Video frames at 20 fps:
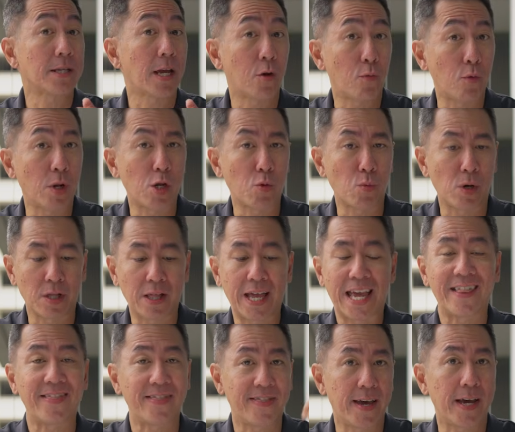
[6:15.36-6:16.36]
light really well,
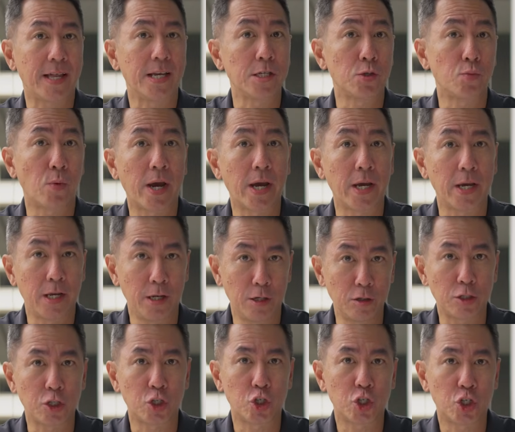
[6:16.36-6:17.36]
and that is why it
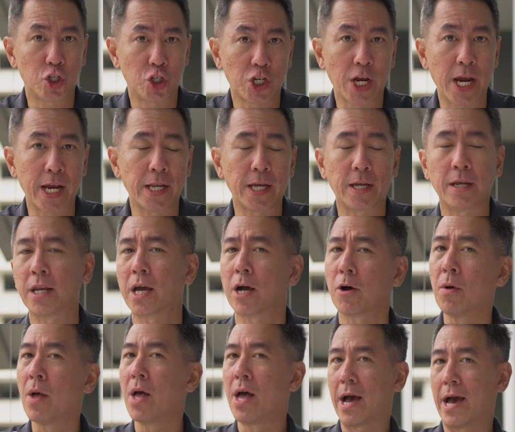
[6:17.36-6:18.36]
looks shiny. Now,
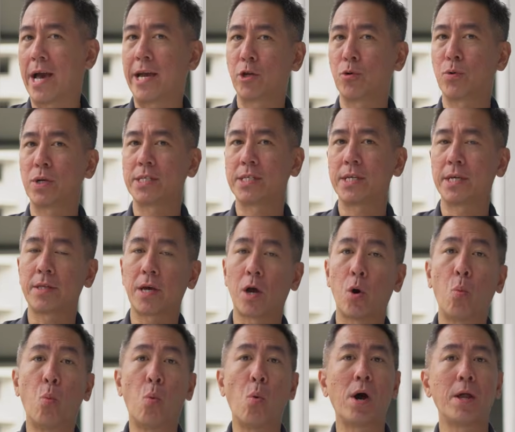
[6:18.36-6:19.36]
I don't want to say that
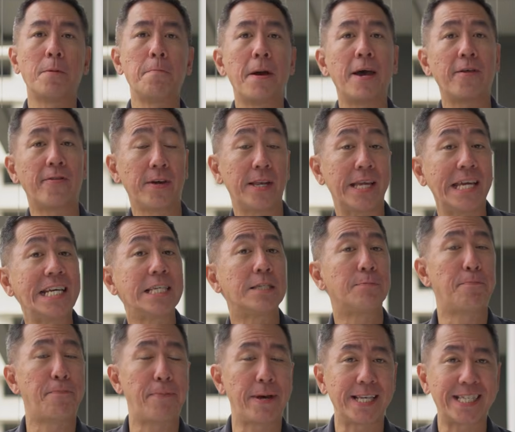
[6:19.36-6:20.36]
one method is
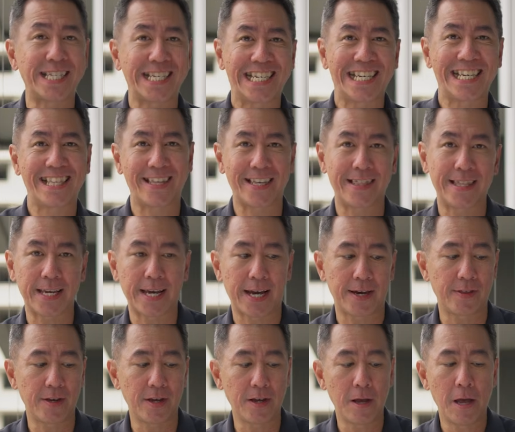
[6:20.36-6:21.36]
better than the
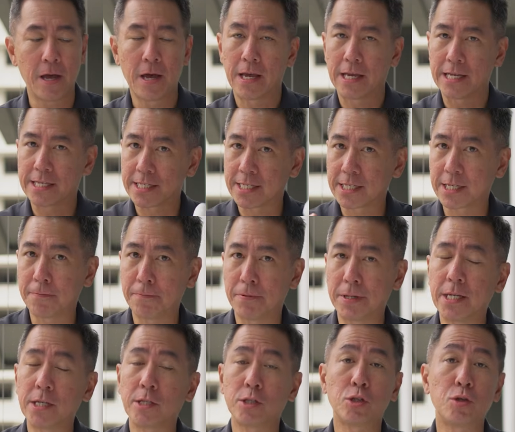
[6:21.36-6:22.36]
other. It's
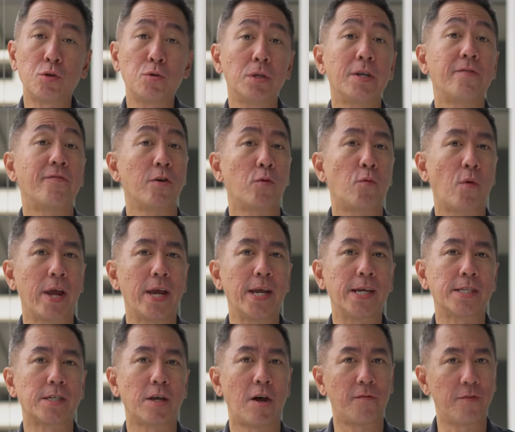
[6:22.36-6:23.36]
simply two different
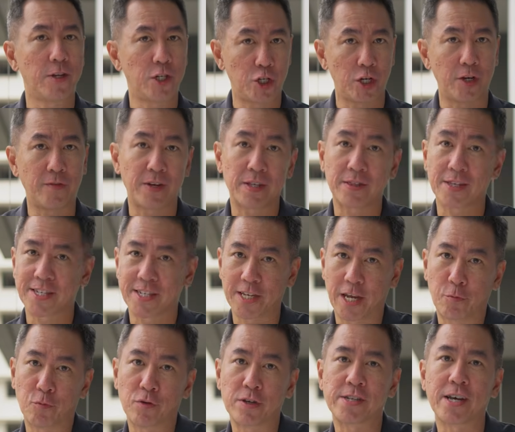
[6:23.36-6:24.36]
ways of achieving the
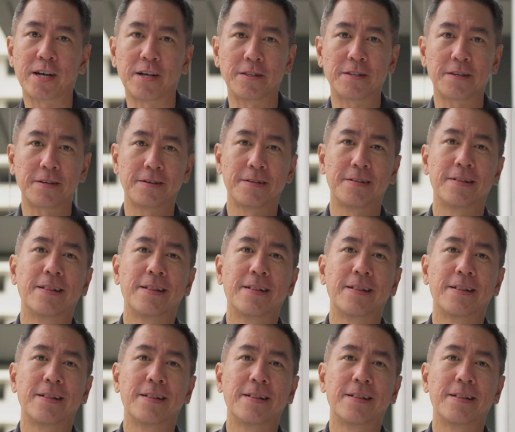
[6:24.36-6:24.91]
same result.